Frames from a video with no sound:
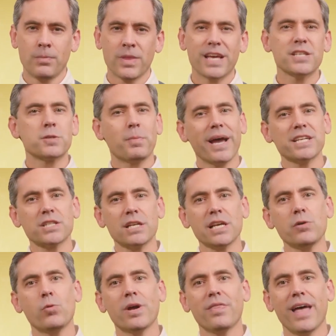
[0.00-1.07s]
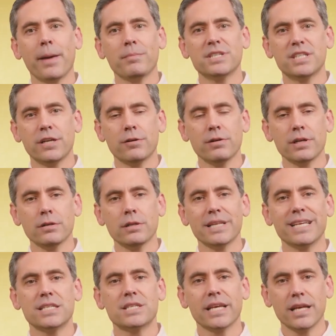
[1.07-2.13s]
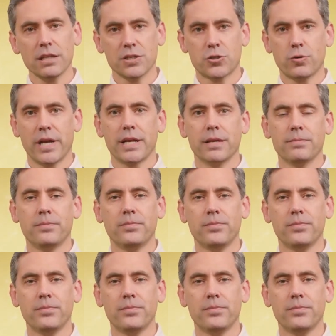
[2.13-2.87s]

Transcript: especially when that material is illustrated.